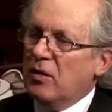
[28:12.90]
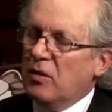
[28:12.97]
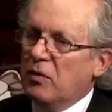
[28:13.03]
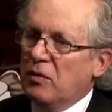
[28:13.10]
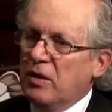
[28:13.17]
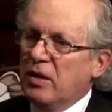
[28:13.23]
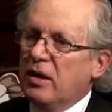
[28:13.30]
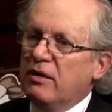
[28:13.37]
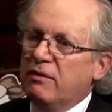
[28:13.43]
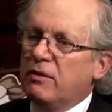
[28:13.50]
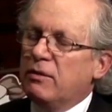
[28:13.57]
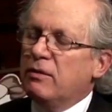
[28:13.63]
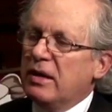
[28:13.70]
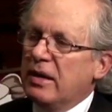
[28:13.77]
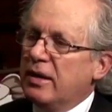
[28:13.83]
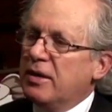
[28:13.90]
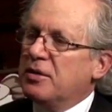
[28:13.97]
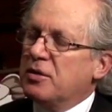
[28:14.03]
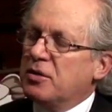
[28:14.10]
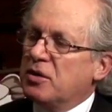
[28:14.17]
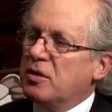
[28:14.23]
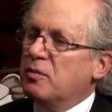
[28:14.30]
we have a
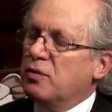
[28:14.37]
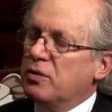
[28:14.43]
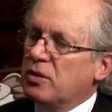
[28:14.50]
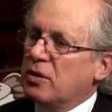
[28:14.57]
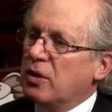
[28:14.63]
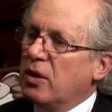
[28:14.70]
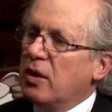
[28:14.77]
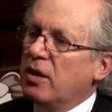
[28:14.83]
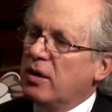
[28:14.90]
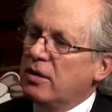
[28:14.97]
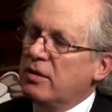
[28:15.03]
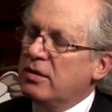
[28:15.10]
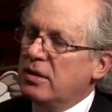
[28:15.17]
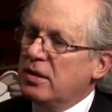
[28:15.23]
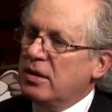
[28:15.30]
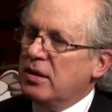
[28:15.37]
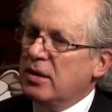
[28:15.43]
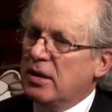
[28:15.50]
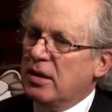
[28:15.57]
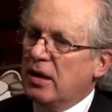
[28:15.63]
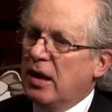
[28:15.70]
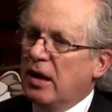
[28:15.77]
relationship with God
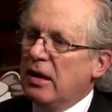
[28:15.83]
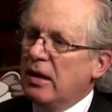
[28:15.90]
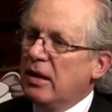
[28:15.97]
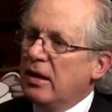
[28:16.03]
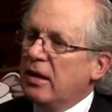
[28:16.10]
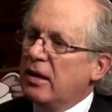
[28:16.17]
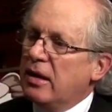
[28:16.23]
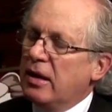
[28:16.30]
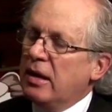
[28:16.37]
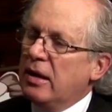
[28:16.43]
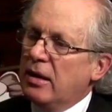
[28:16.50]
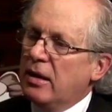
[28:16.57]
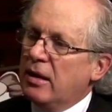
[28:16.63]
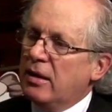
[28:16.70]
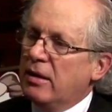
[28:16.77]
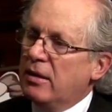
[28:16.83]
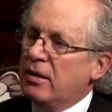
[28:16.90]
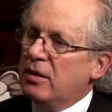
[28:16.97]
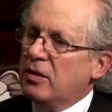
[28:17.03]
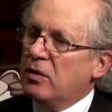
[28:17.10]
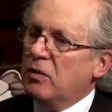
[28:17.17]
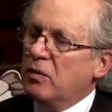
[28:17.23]
unlike any
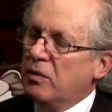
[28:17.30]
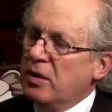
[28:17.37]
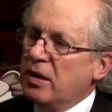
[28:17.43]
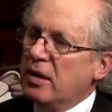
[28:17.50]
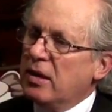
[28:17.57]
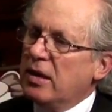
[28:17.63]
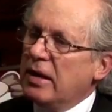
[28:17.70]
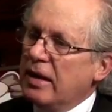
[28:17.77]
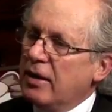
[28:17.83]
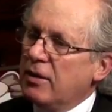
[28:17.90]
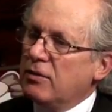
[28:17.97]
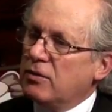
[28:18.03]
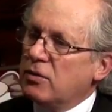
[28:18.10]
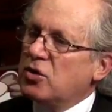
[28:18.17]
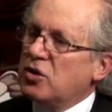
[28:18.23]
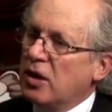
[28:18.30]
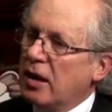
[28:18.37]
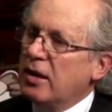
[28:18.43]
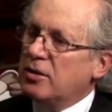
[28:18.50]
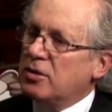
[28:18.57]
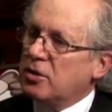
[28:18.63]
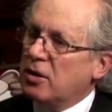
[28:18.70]
other. We are allowed to
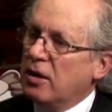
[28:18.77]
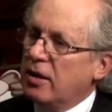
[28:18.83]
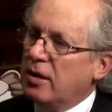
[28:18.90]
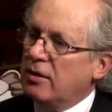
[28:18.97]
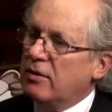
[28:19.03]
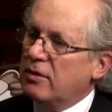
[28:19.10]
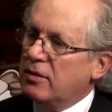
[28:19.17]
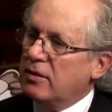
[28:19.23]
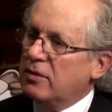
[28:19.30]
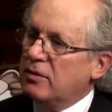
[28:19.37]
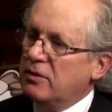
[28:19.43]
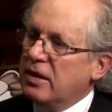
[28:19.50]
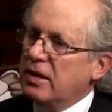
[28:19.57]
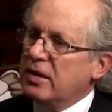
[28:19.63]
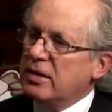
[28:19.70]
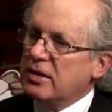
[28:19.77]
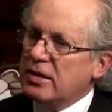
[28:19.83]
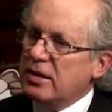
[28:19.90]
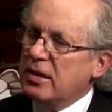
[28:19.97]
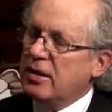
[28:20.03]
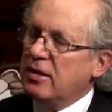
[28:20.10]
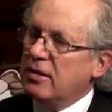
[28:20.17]
challenge God. We can
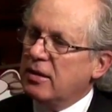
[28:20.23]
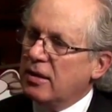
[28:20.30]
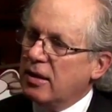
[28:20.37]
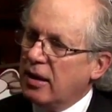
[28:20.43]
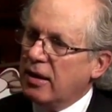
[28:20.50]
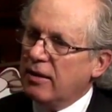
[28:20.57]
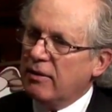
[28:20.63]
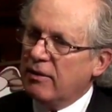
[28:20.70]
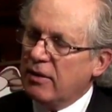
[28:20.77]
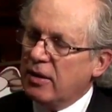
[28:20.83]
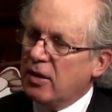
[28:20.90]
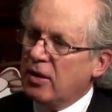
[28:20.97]
say, God,